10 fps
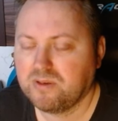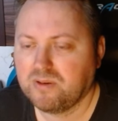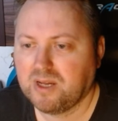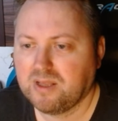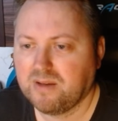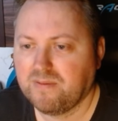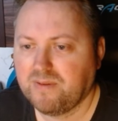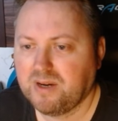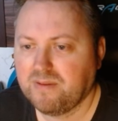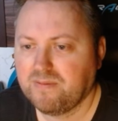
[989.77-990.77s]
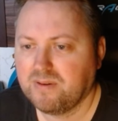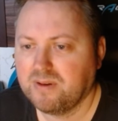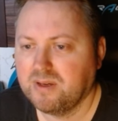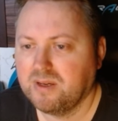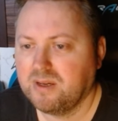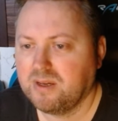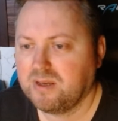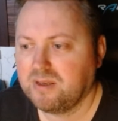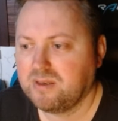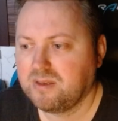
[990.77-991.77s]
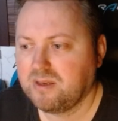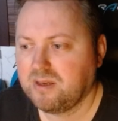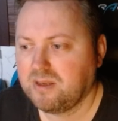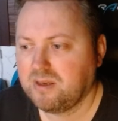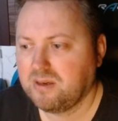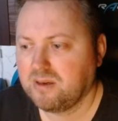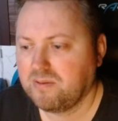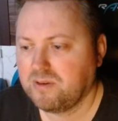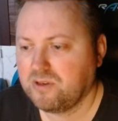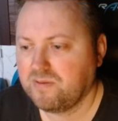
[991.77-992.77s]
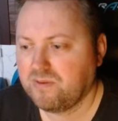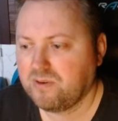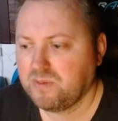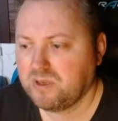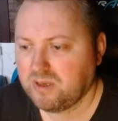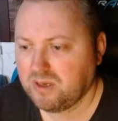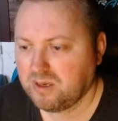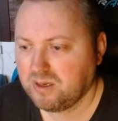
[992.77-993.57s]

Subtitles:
You had f5 instead, yeah, queen g4 mistake.